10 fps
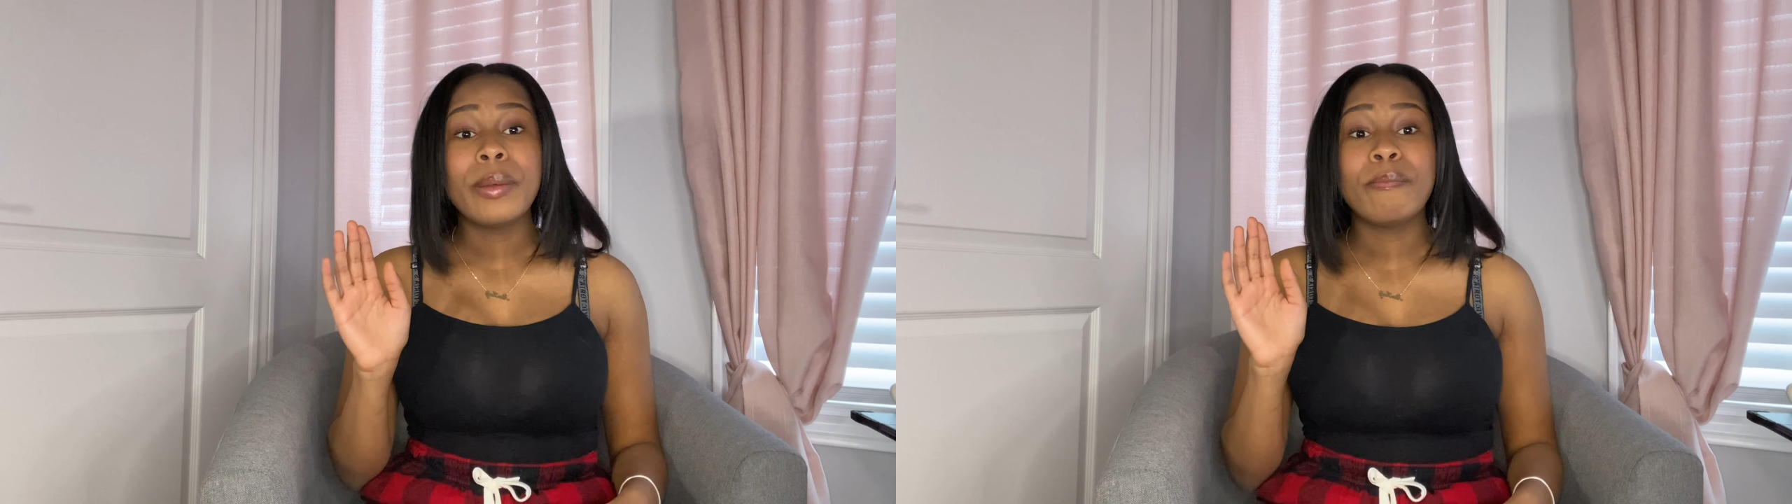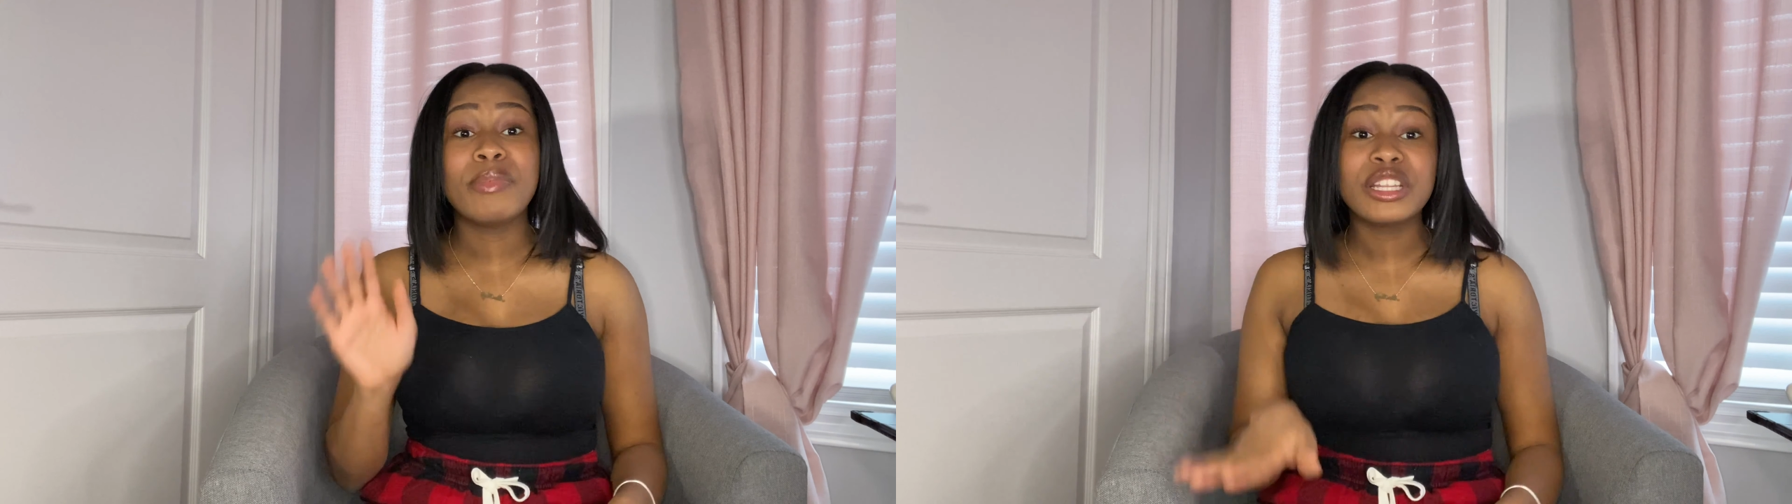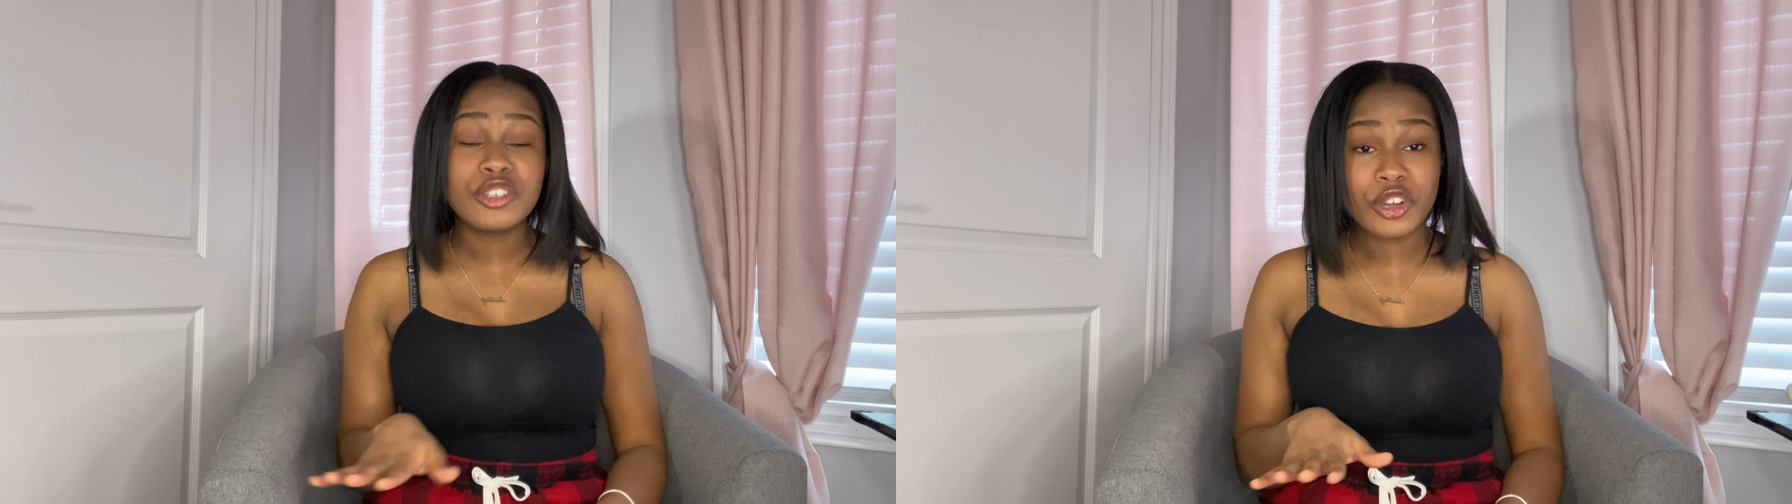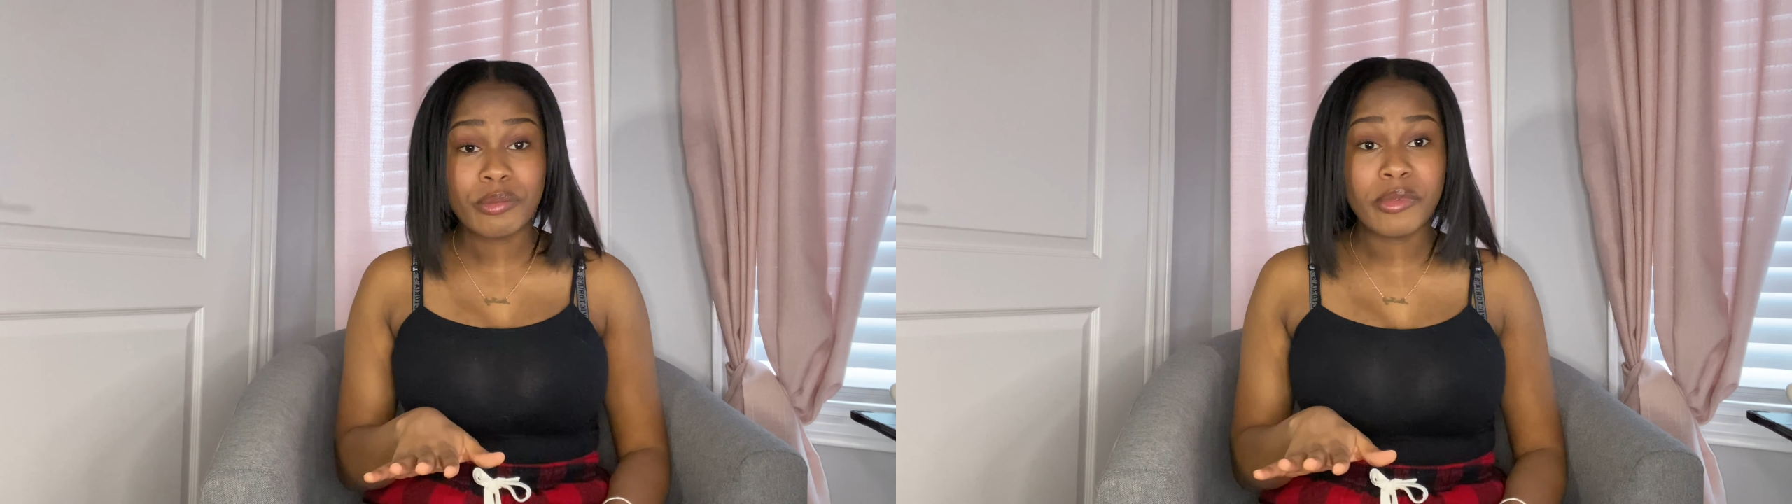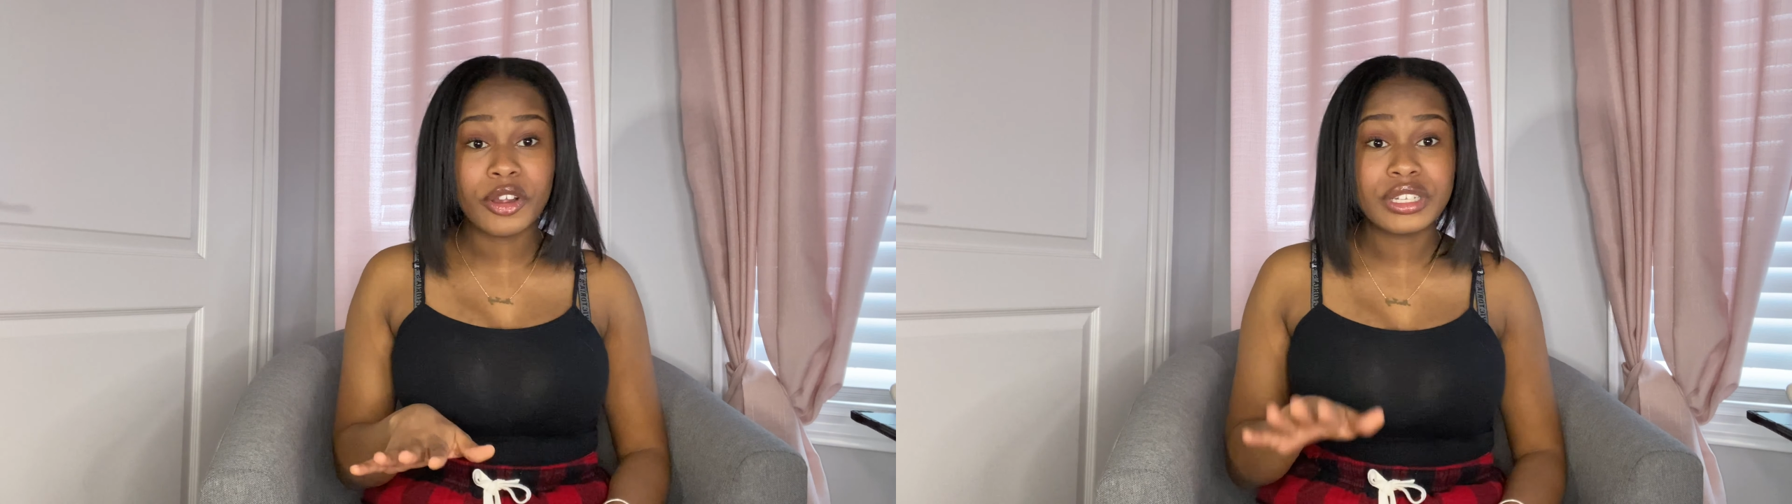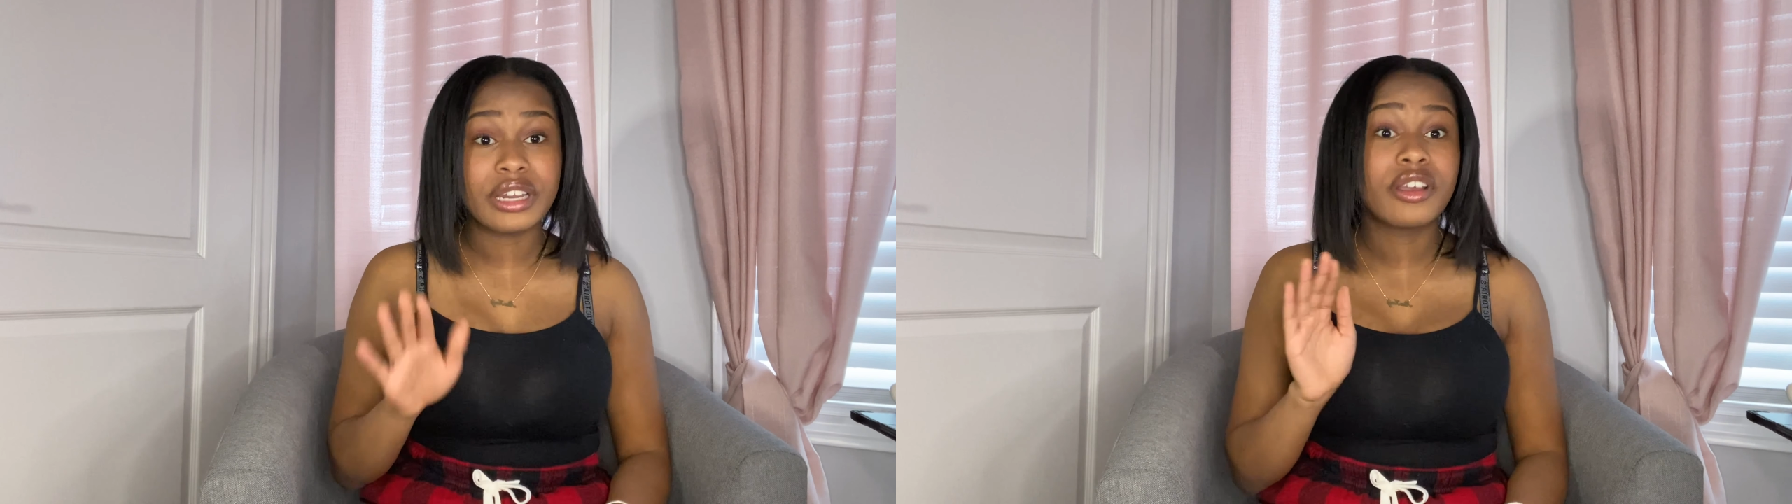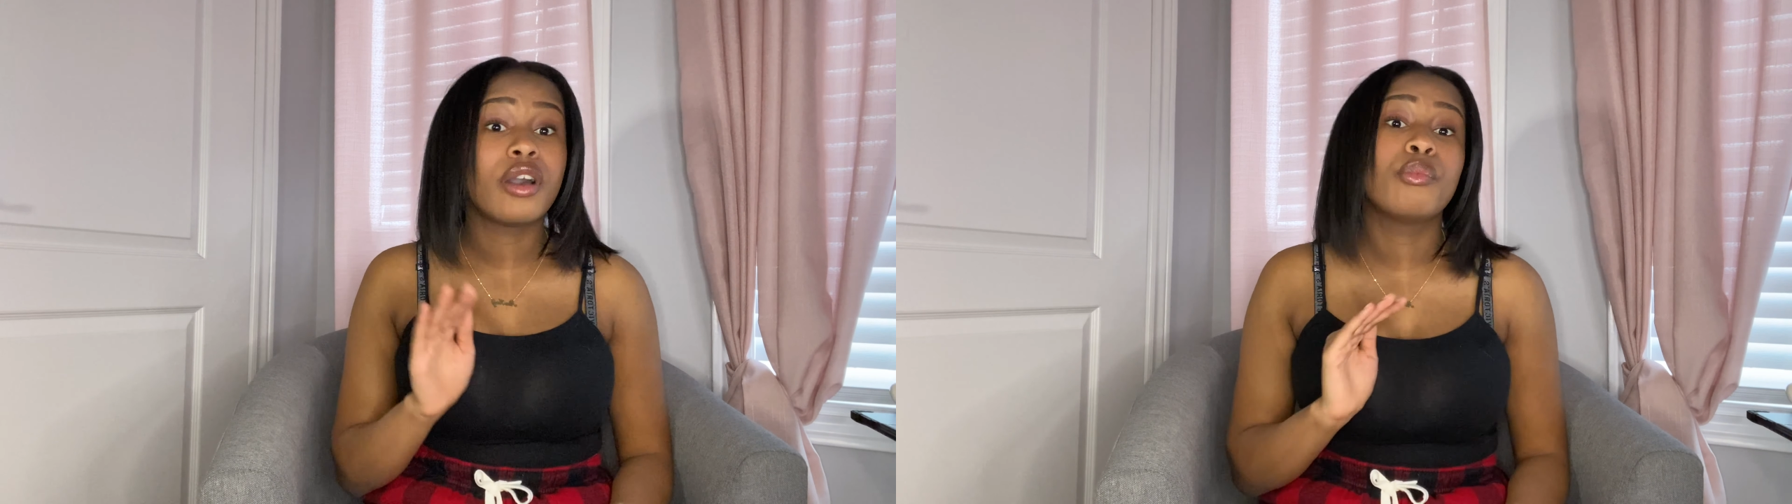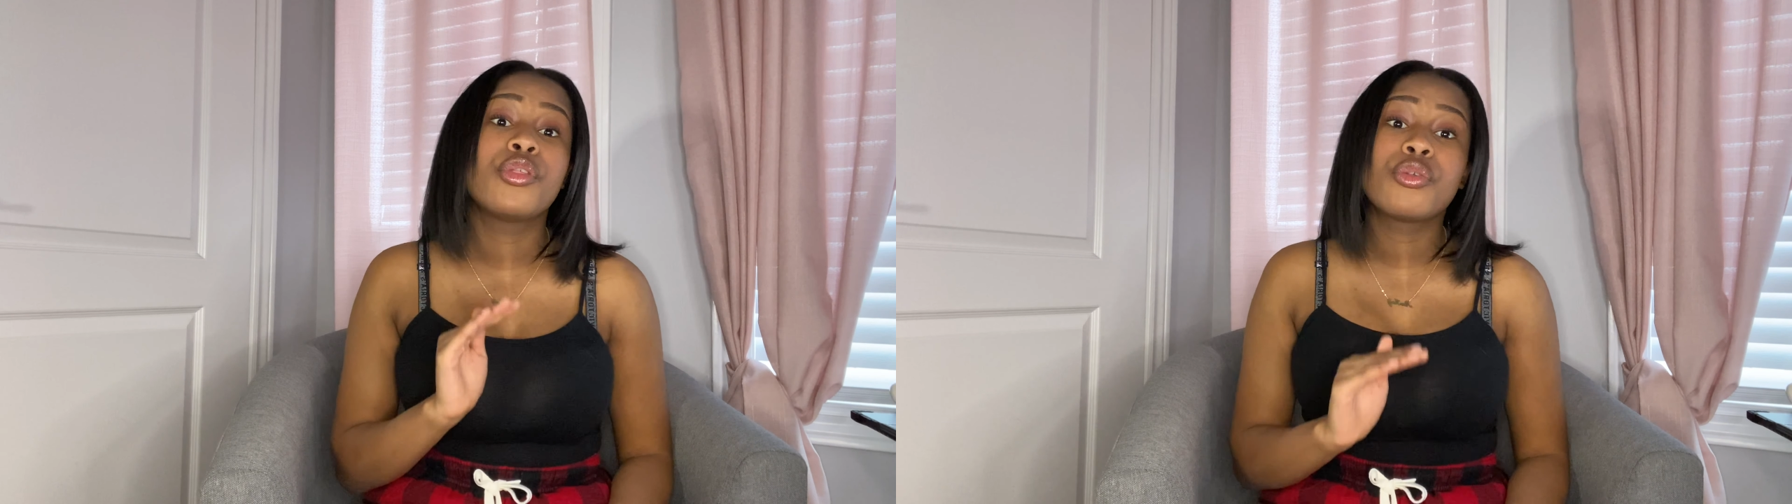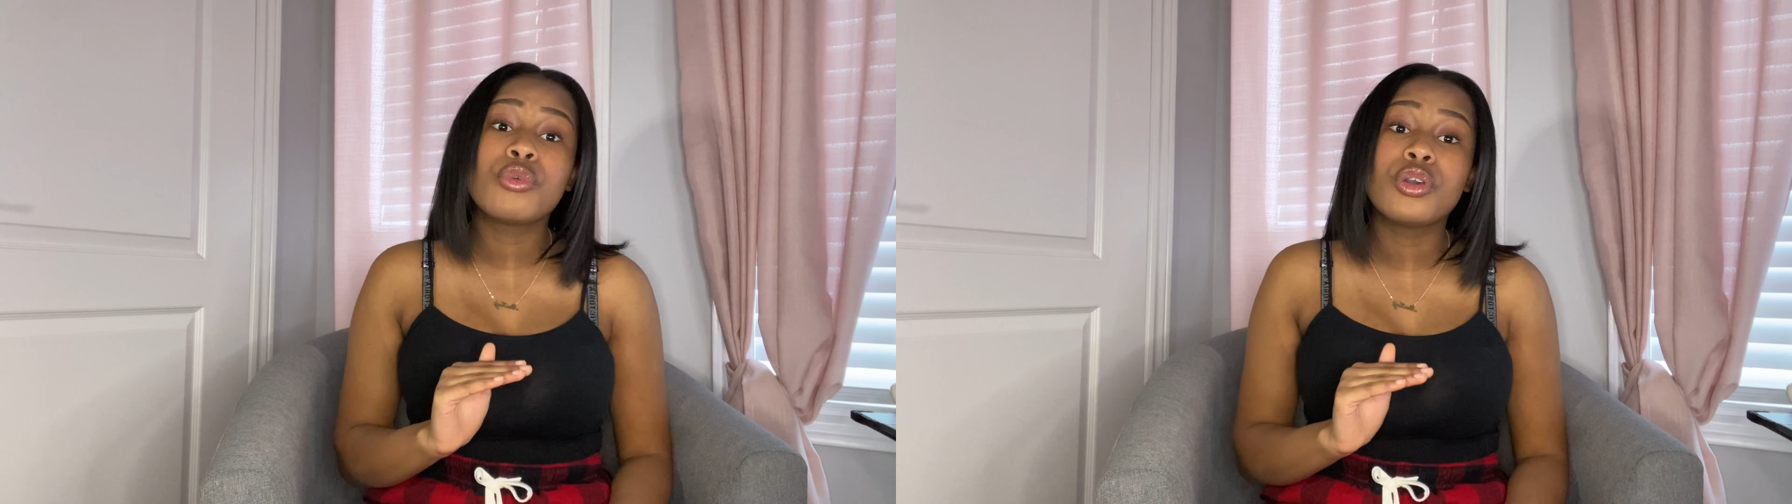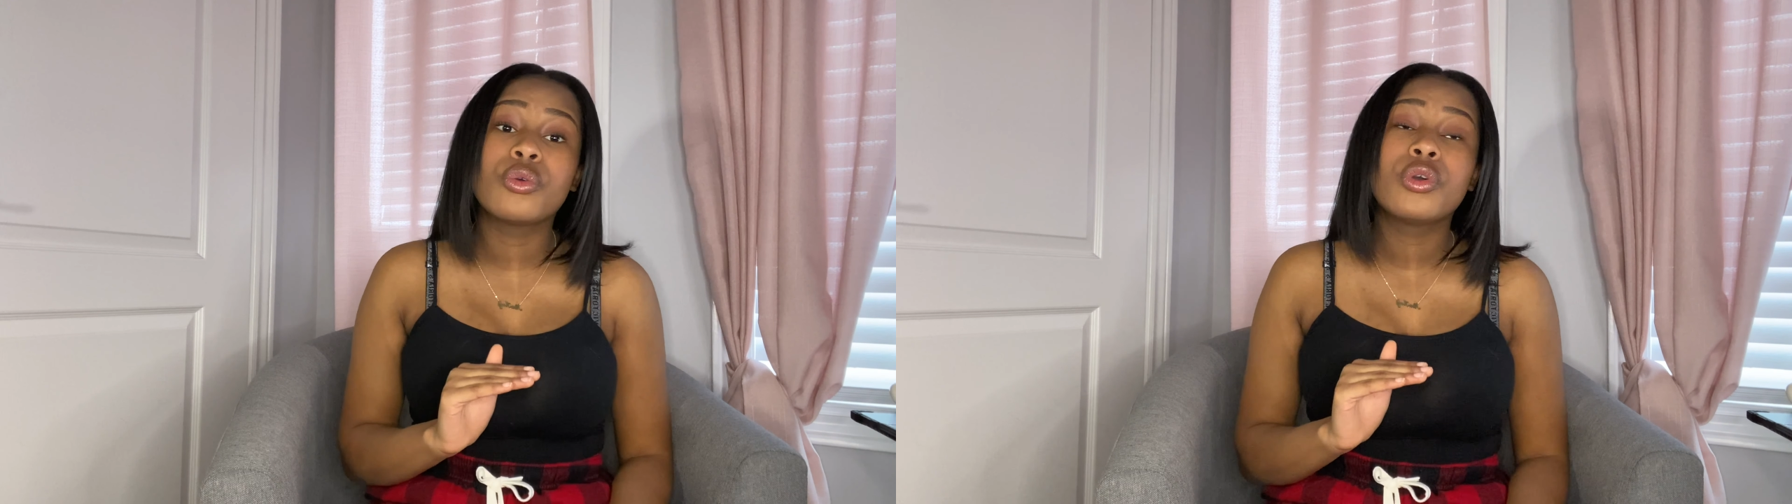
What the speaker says: midterm marks had come through.